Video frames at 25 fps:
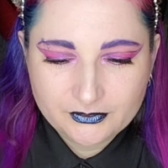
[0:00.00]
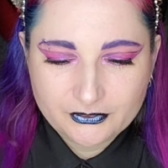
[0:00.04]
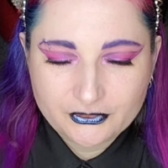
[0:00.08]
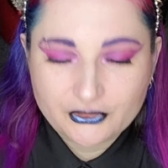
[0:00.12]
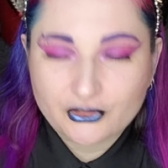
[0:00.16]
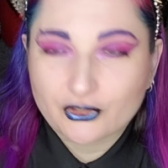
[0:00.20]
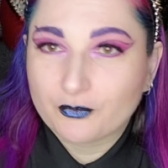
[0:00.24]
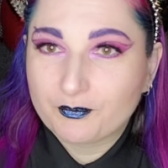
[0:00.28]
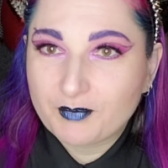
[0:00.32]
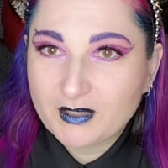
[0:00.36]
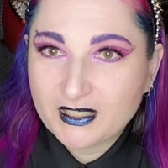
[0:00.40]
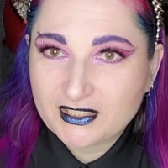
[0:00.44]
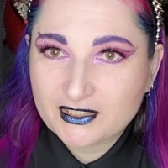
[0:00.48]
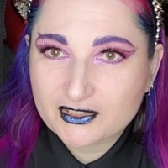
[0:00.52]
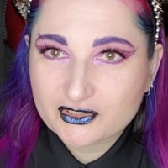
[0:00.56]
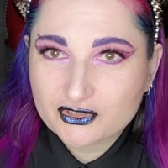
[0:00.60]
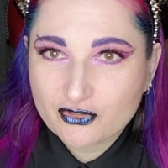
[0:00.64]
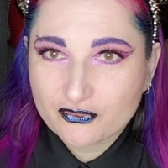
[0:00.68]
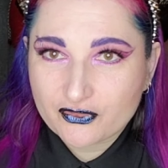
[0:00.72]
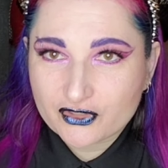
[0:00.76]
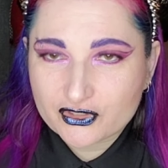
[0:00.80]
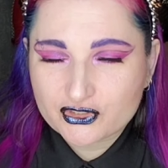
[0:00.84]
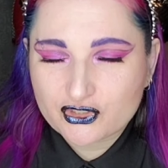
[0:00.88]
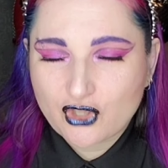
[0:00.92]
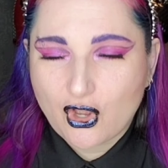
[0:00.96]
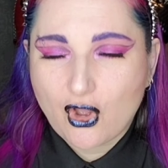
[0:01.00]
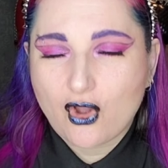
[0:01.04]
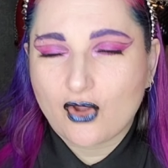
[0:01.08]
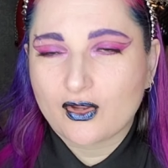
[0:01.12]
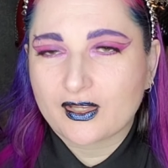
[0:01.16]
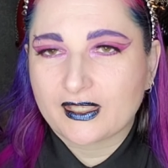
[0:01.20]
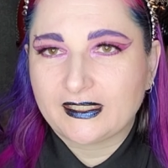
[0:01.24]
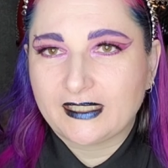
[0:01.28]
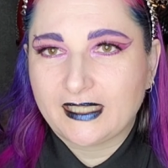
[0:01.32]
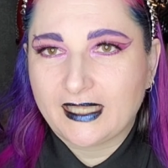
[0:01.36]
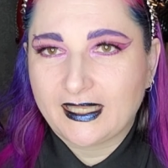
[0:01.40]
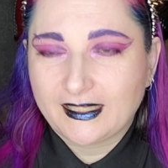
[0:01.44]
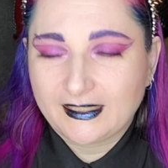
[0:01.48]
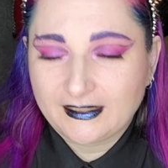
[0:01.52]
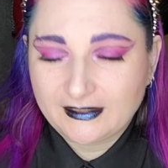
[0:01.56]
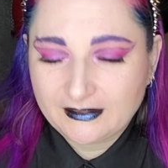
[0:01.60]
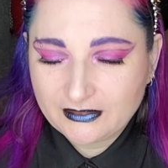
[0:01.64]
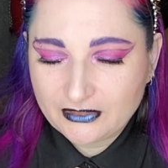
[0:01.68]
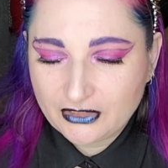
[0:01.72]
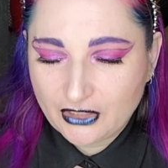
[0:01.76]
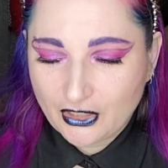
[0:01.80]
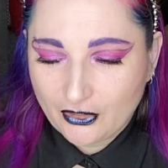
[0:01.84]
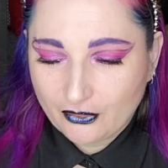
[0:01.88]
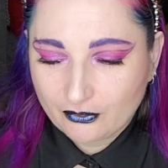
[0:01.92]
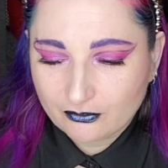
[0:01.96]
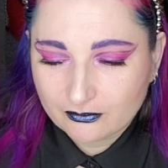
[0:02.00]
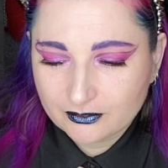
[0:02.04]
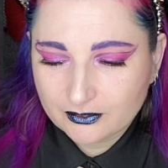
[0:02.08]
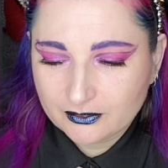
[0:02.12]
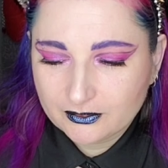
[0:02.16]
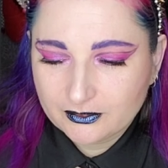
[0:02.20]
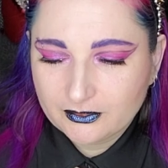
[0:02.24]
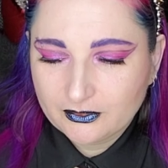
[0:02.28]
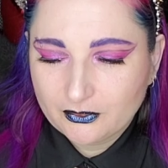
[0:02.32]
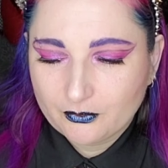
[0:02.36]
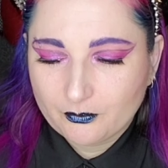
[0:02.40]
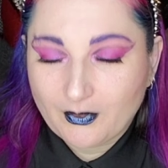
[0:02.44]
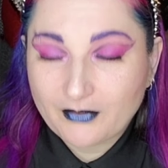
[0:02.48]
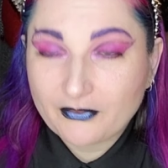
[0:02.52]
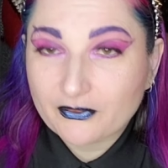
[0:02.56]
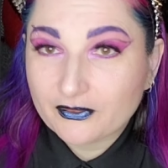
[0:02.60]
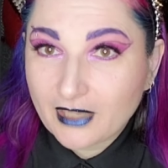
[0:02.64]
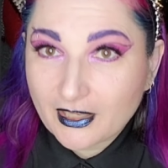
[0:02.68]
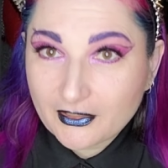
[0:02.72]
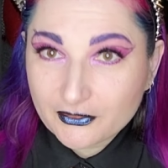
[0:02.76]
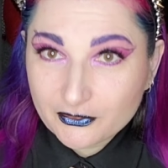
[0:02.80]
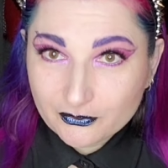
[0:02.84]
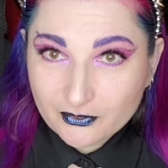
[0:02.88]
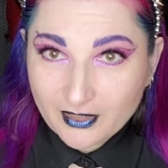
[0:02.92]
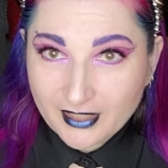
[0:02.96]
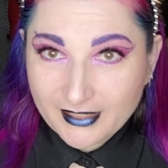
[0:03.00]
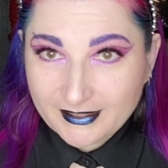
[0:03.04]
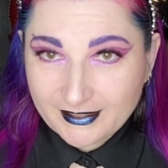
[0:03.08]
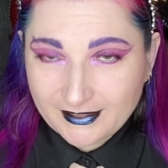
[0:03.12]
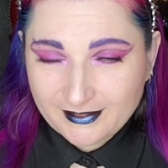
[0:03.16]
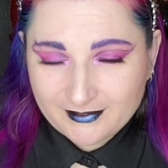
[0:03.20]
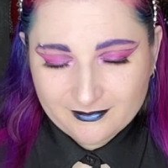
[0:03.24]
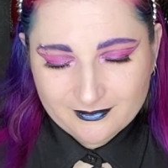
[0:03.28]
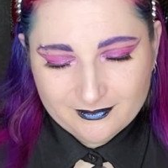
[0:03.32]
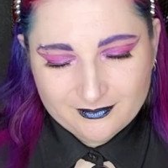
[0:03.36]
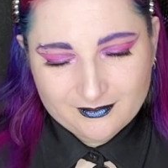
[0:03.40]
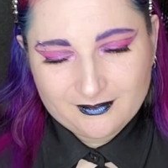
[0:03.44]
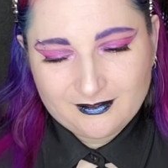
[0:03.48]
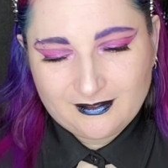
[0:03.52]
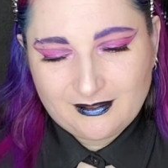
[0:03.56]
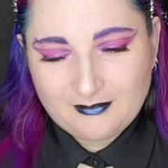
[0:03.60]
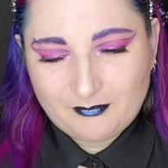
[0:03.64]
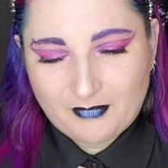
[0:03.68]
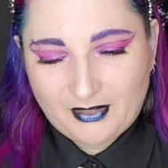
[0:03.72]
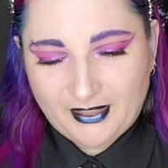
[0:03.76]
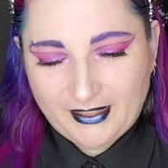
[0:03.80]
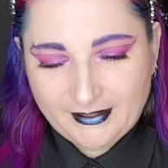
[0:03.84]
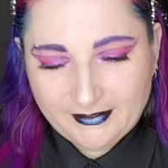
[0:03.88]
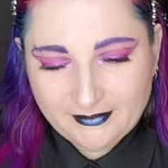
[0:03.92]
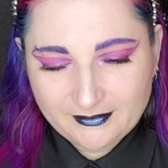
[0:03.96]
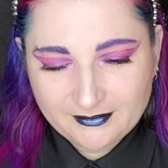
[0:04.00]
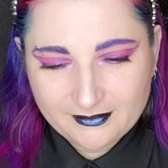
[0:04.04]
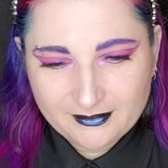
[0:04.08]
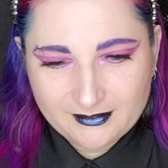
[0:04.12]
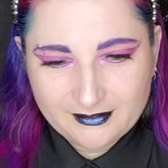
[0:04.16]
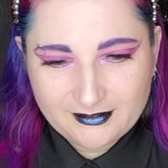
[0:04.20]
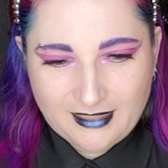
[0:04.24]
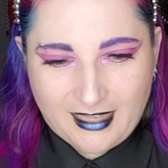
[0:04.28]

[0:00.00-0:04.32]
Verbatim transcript: your opinions on the song and whether or not you like it. But